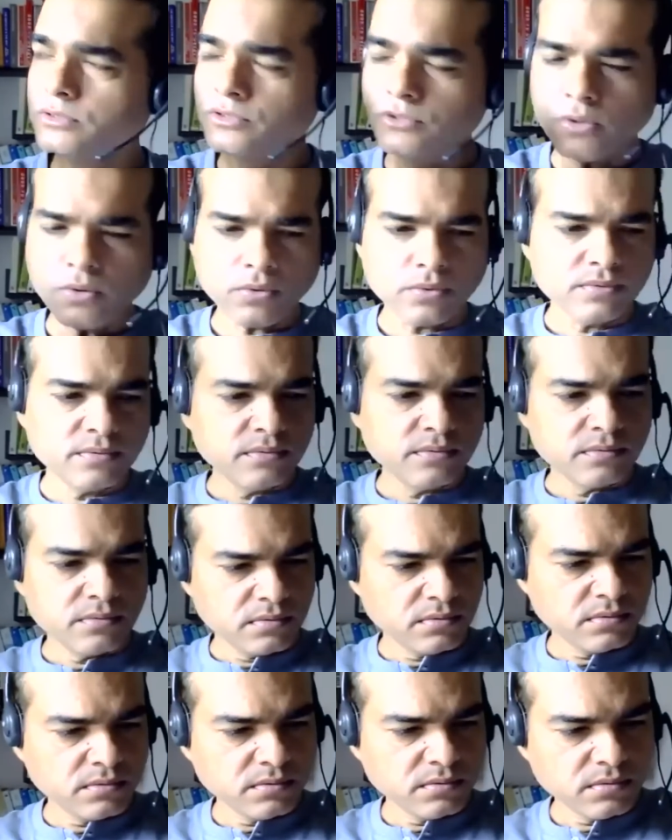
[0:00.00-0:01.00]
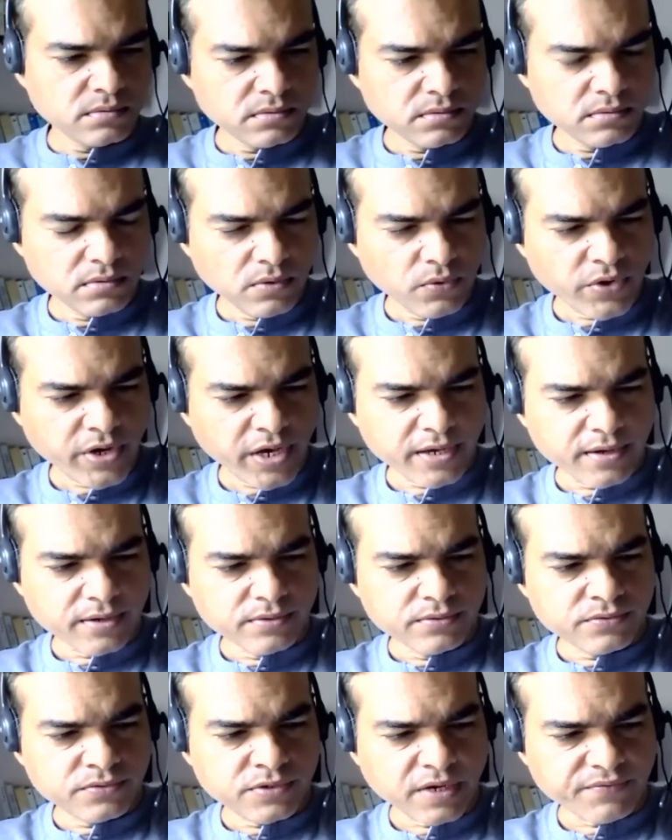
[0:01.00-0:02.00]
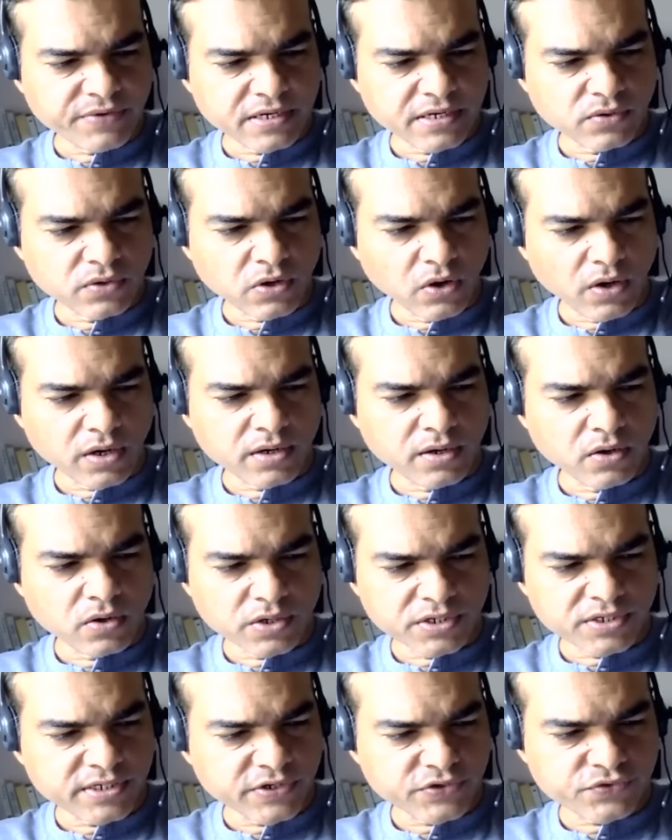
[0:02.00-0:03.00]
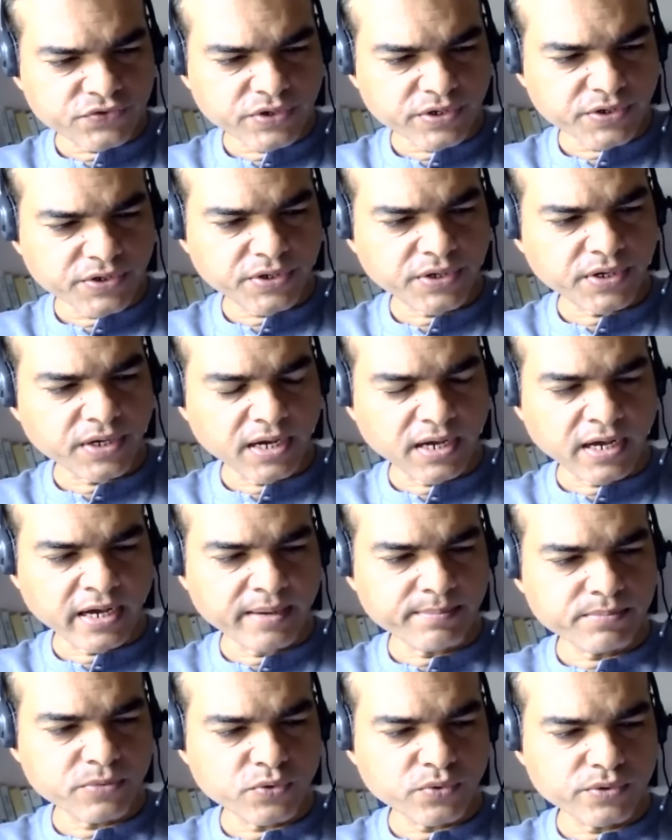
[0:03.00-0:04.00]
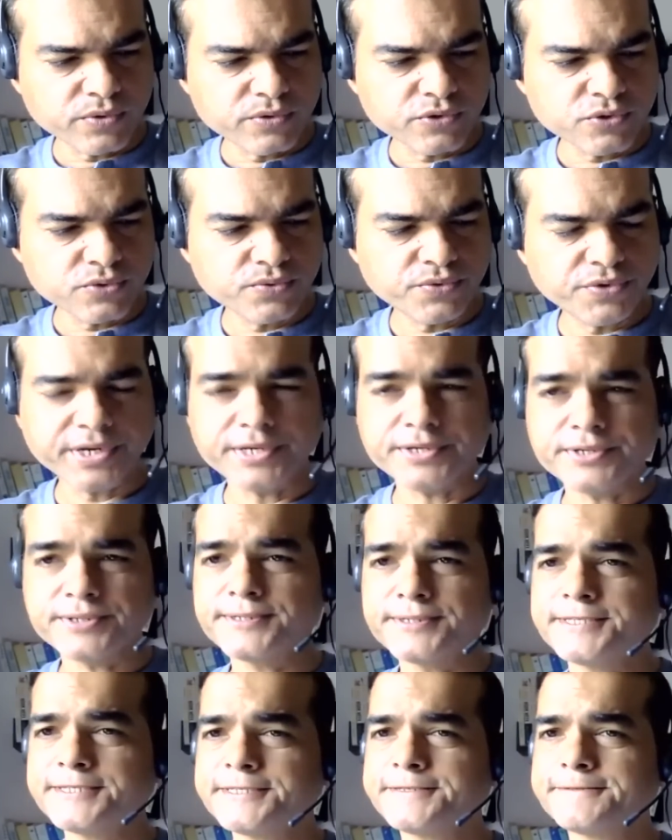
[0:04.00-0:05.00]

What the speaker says: So, okay, 7 o'clock or 6:30, I'm going to read.